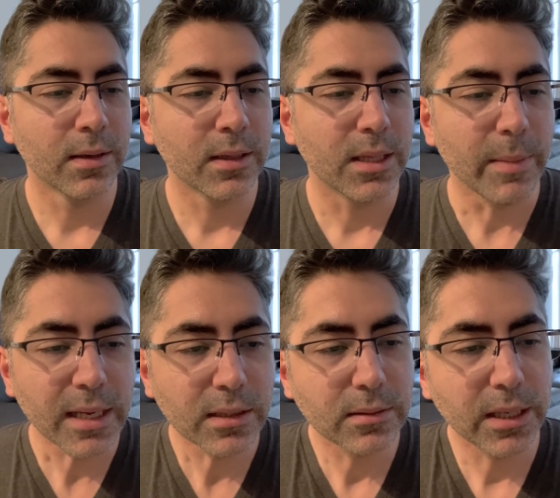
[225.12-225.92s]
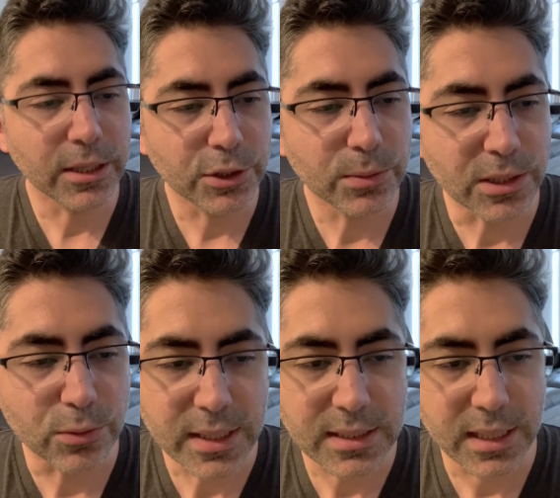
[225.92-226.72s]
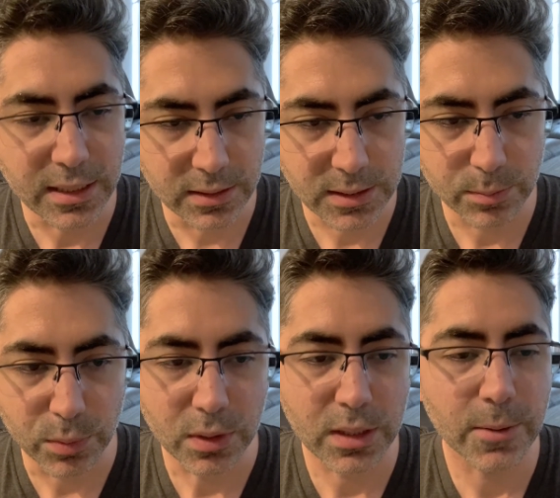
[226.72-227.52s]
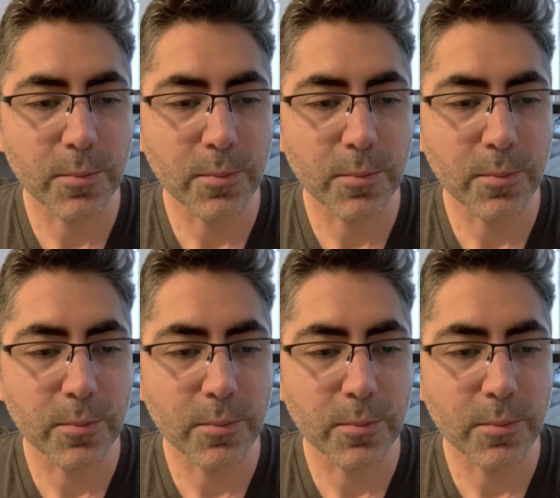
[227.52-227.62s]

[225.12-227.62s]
The main issue addressed in this book